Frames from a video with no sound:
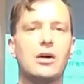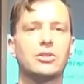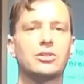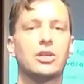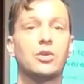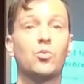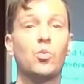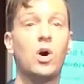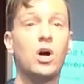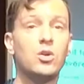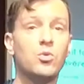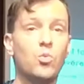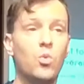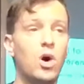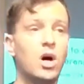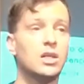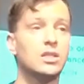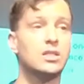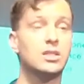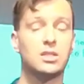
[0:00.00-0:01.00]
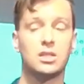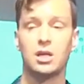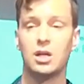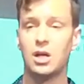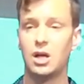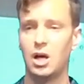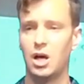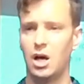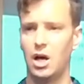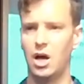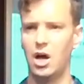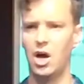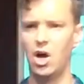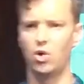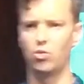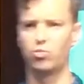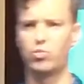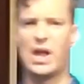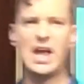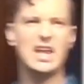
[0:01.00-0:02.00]
and one wants a
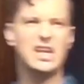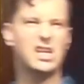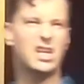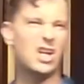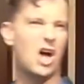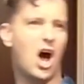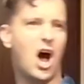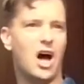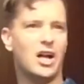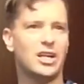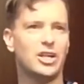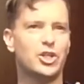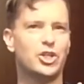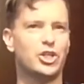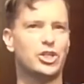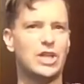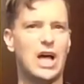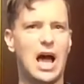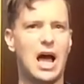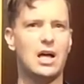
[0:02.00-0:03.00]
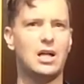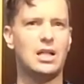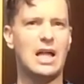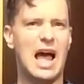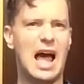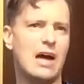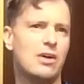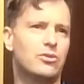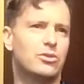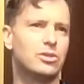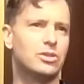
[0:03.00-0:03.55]
red cottage-style house,